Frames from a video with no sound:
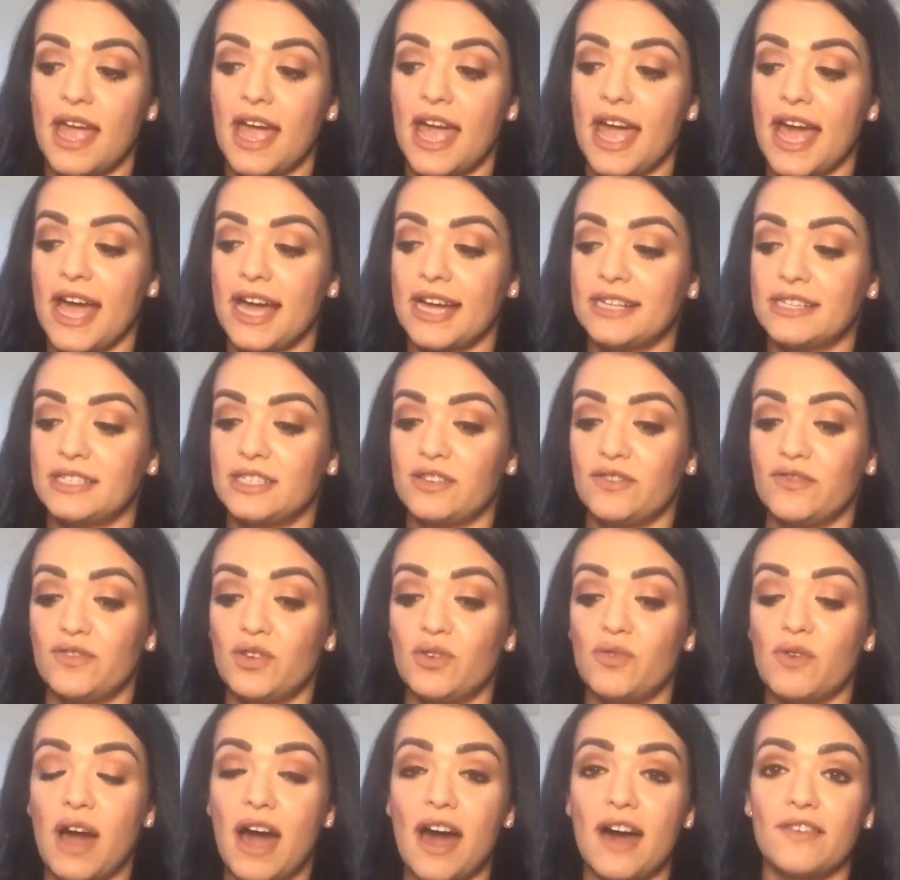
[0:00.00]
And if
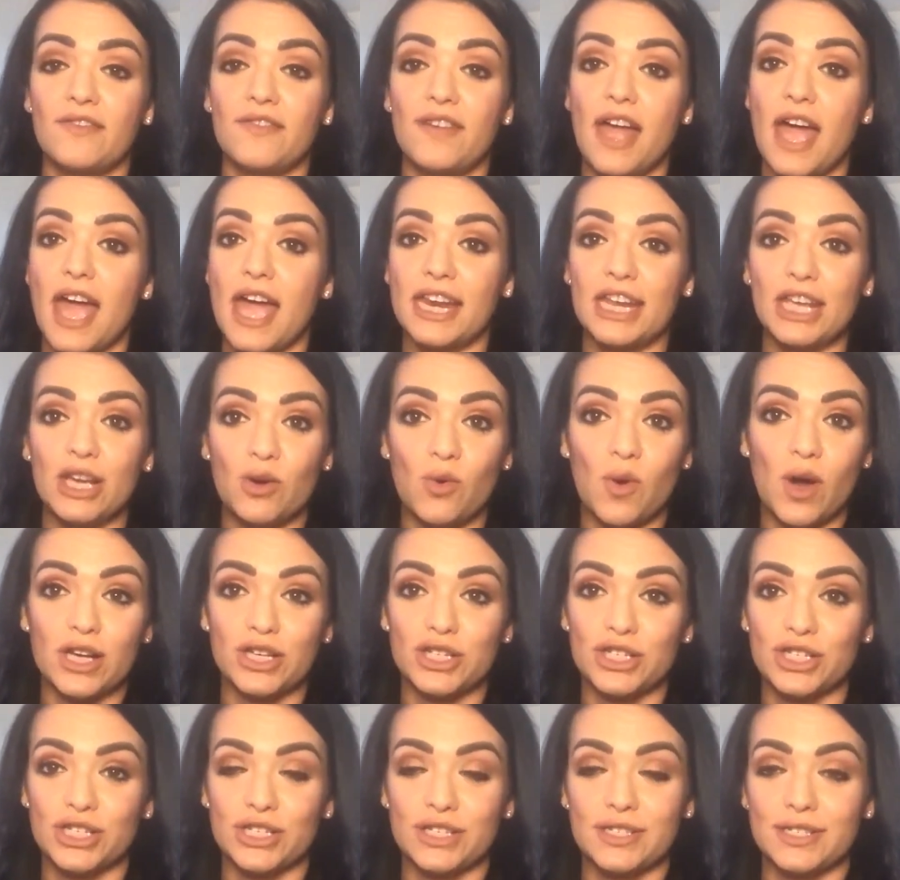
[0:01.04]
you have any
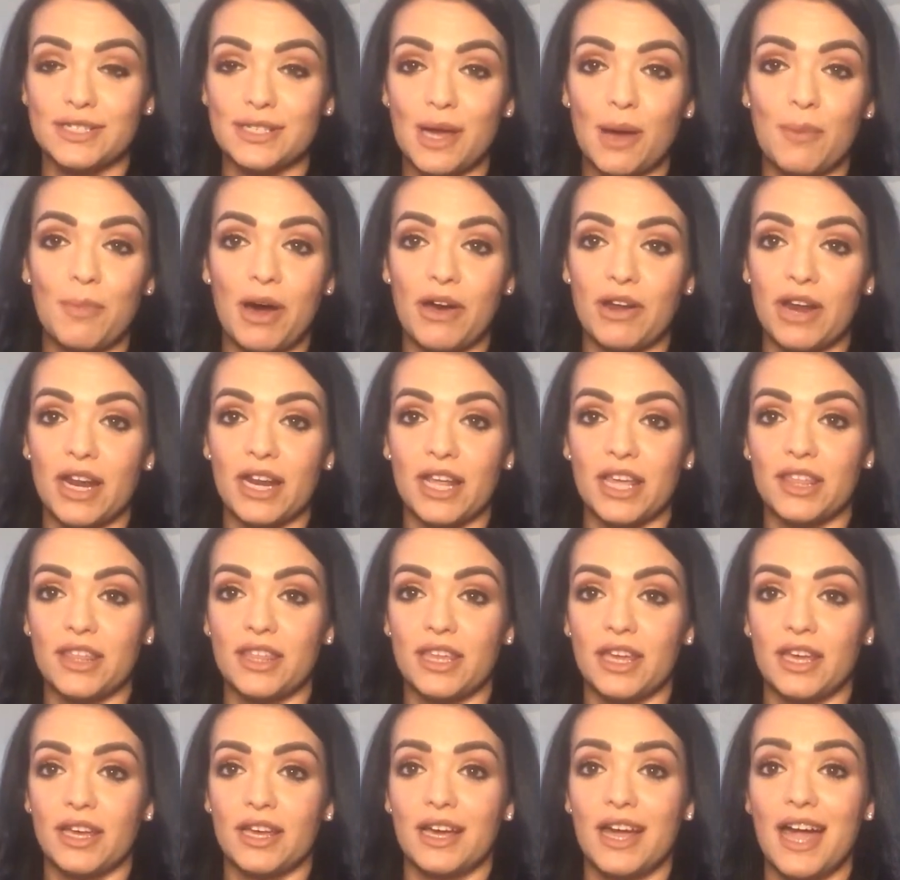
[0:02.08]
questions about
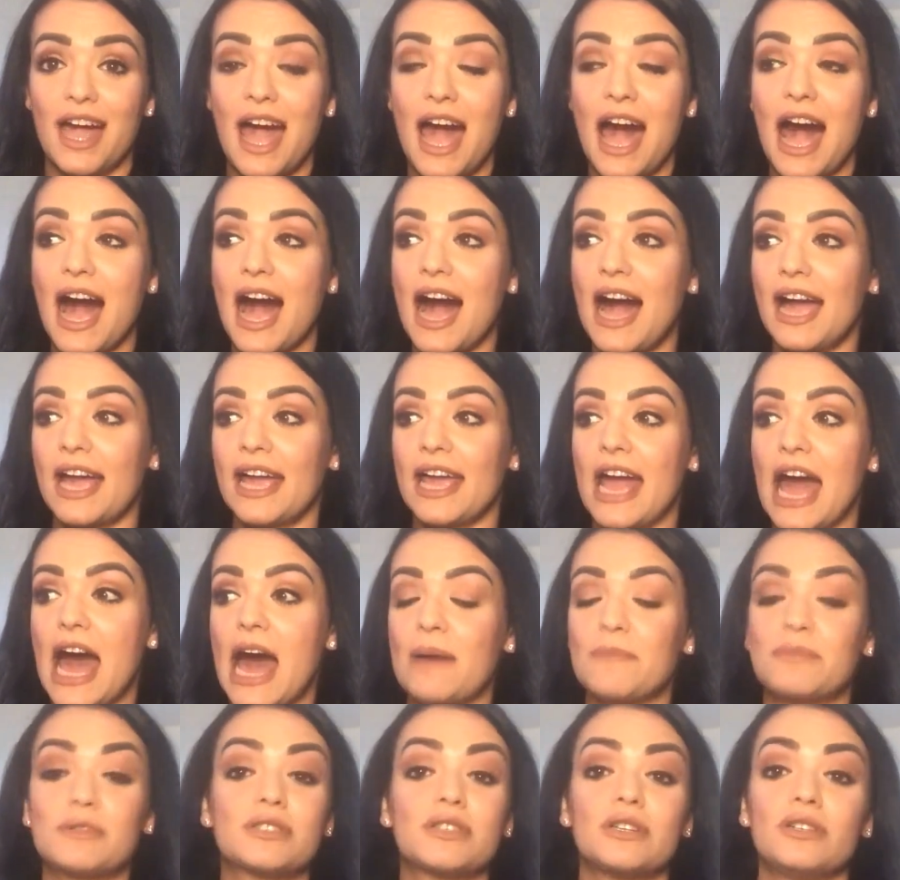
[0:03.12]
anything, I
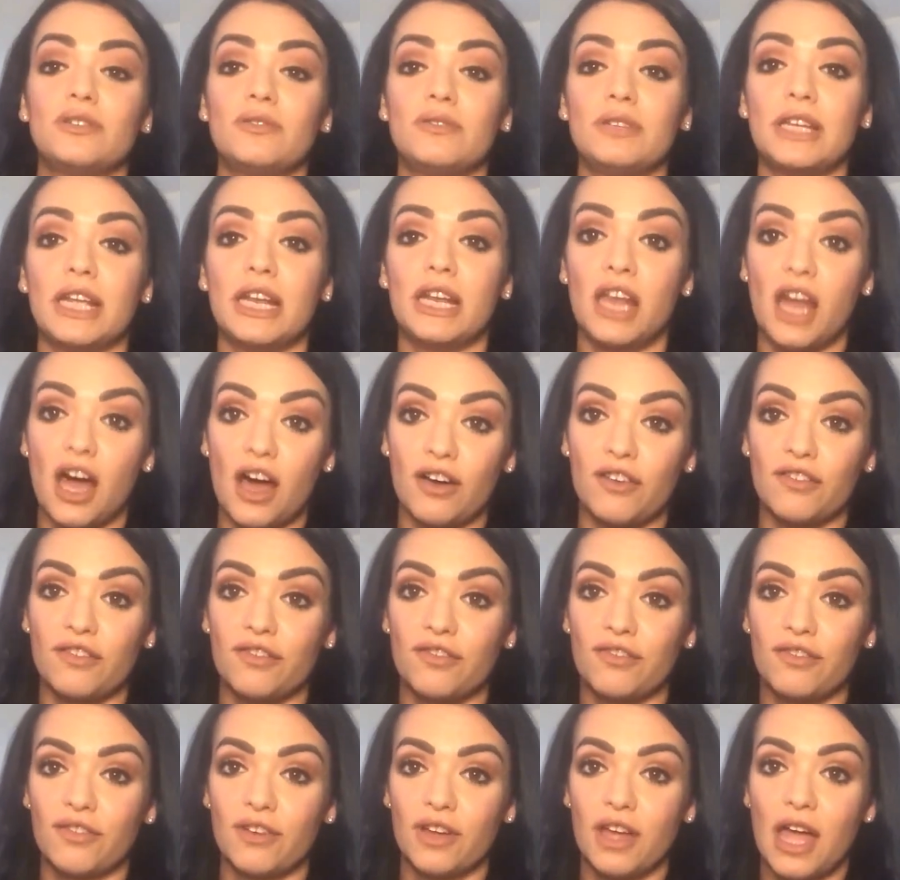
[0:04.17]
absolutely love
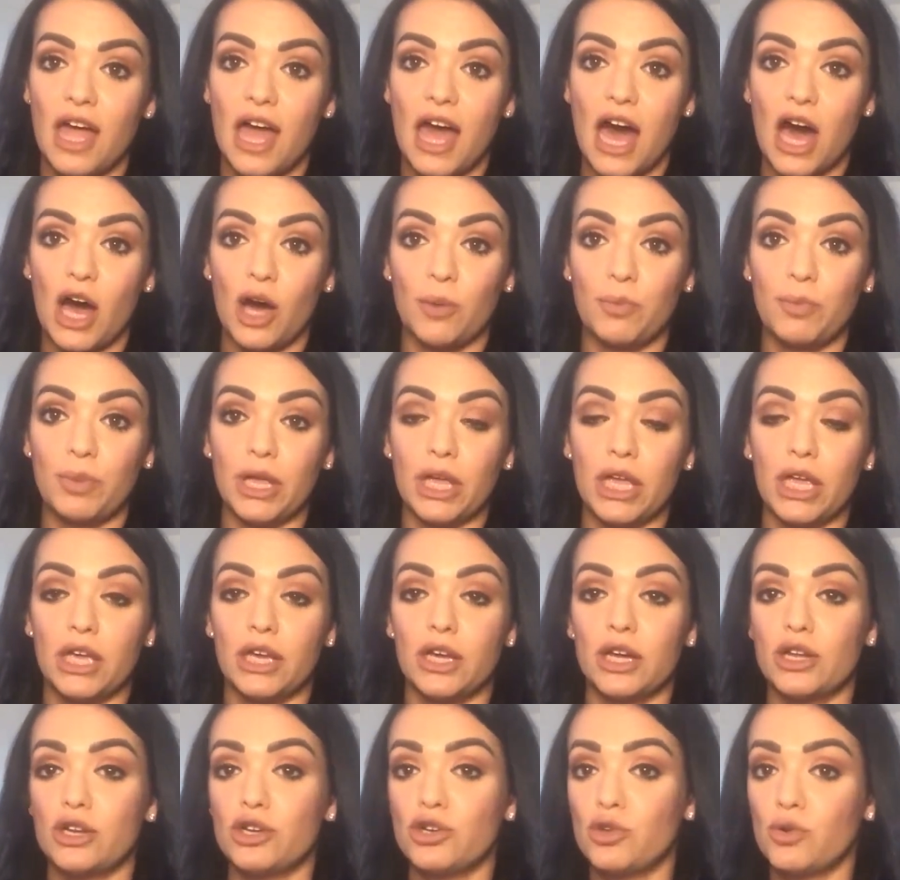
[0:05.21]

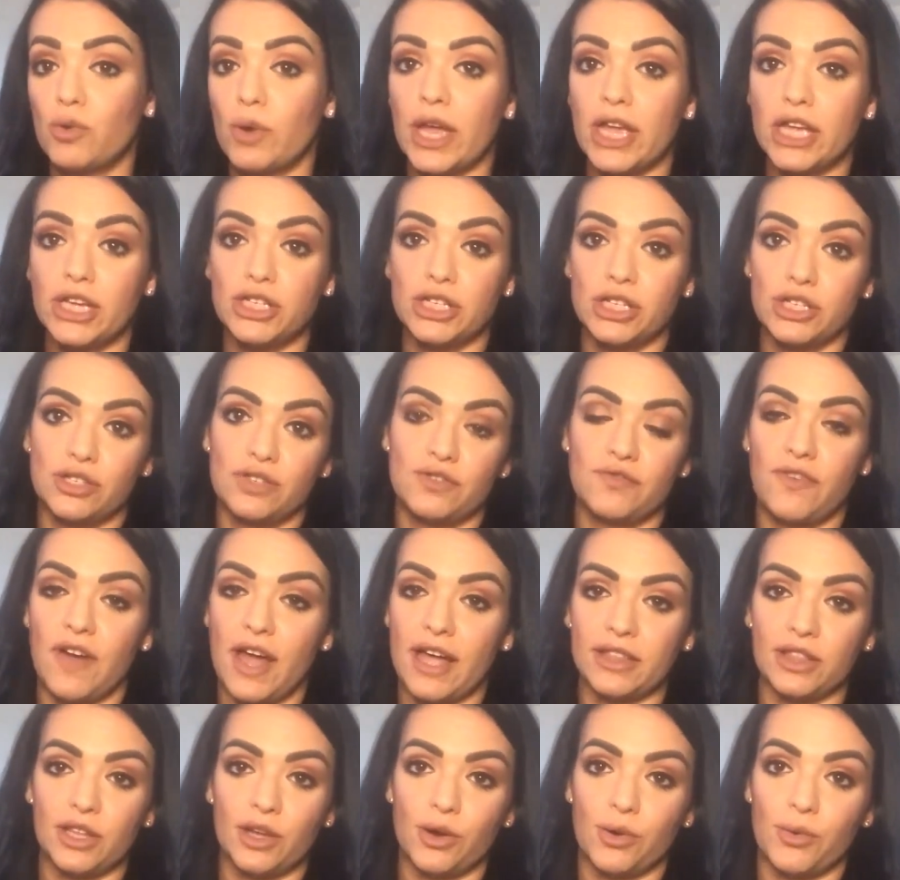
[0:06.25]
helping new agents
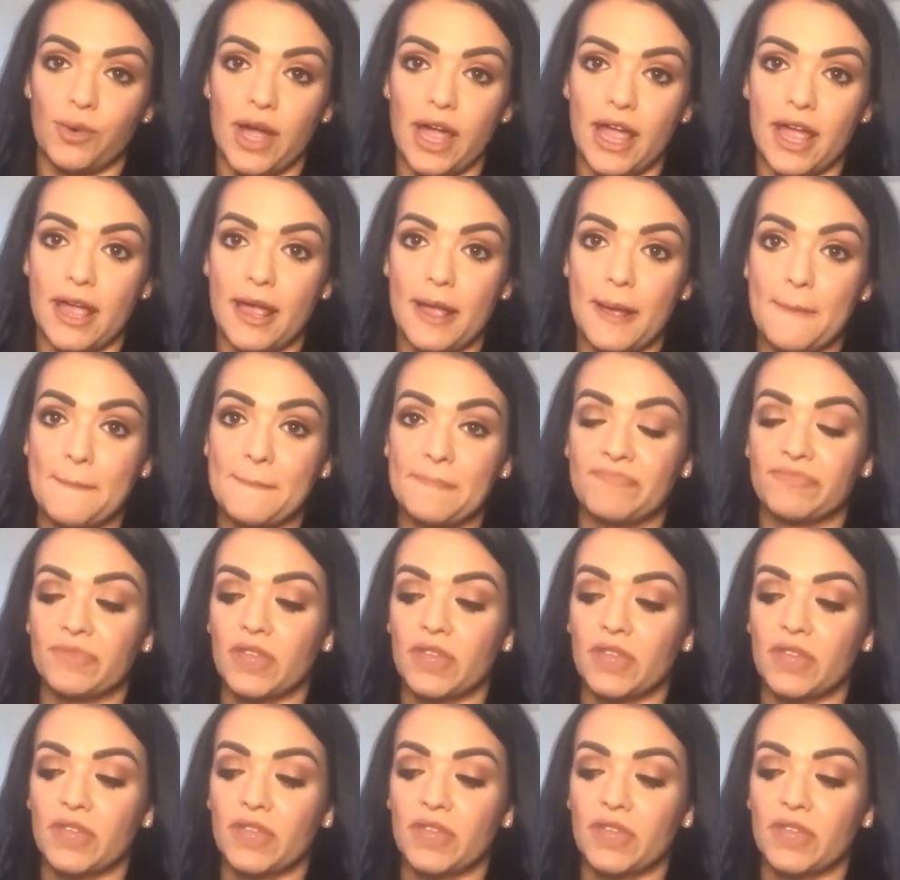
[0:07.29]
find their way.